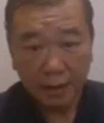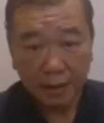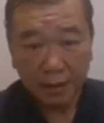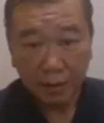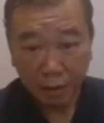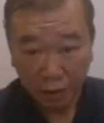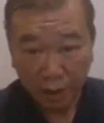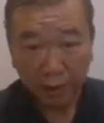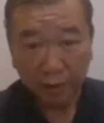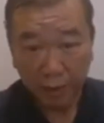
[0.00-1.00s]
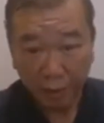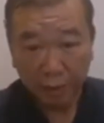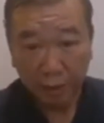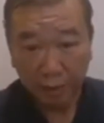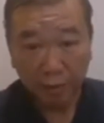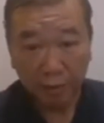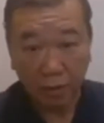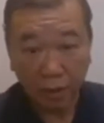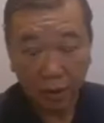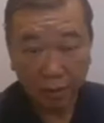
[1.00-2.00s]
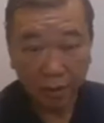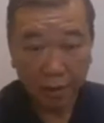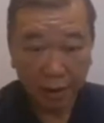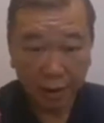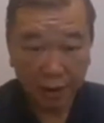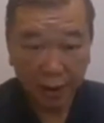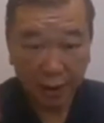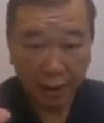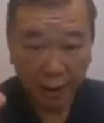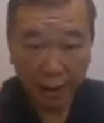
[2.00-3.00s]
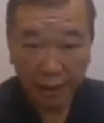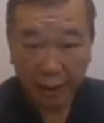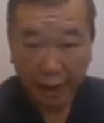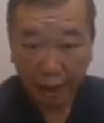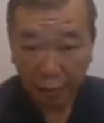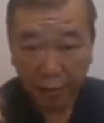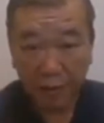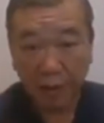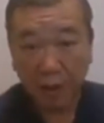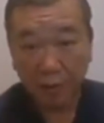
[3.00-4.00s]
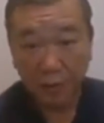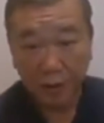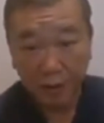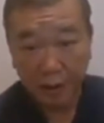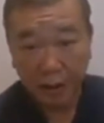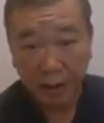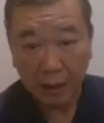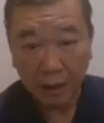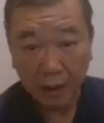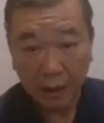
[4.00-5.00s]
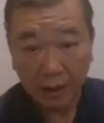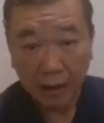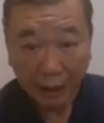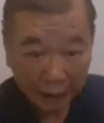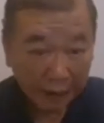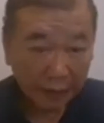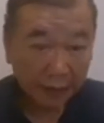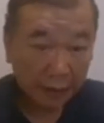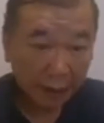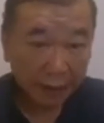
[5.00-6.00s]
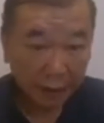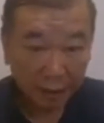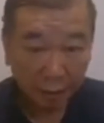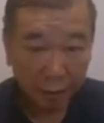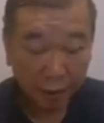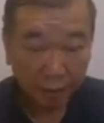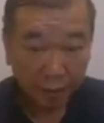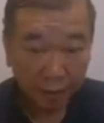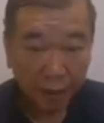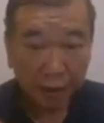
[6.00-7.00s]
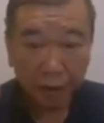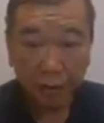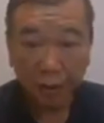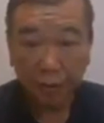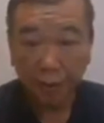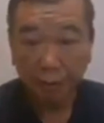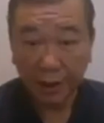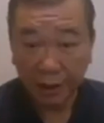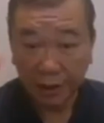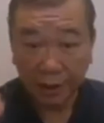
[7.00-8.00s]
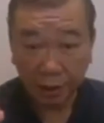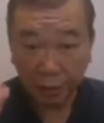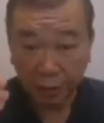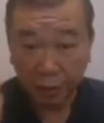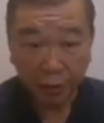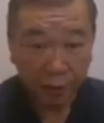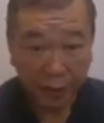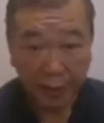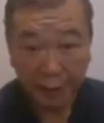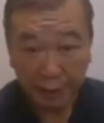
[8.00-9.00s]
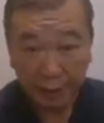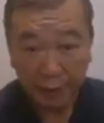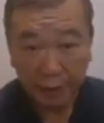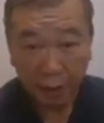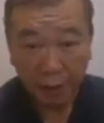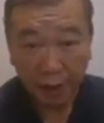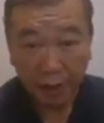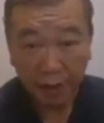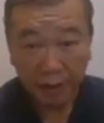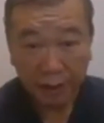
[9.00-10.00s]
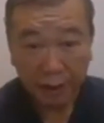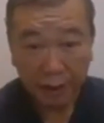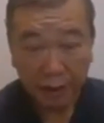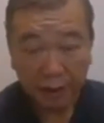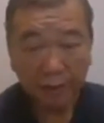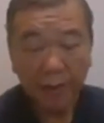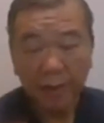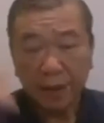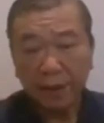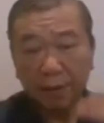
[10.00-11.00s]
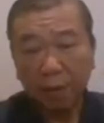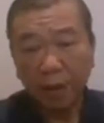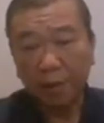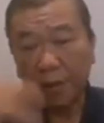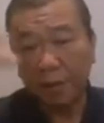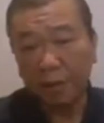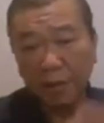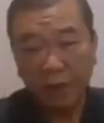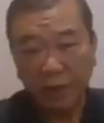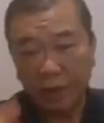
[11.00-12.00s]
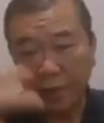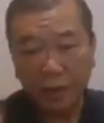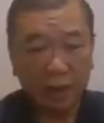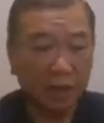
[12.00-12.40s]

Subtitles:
you have problem, because there is an accumulation of this iron in the body. Then you to give medicine to remove the iron. Okay, this thing. Then the body become weaker and weaker